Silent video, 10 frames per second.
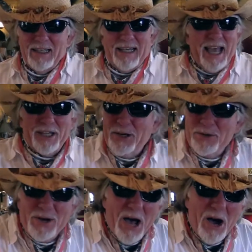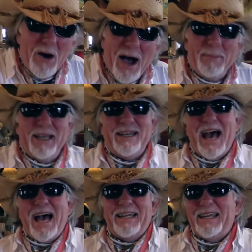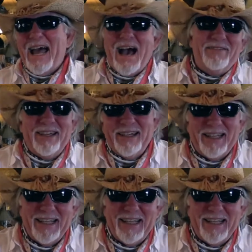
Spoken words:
Now you know I've been dying to dive into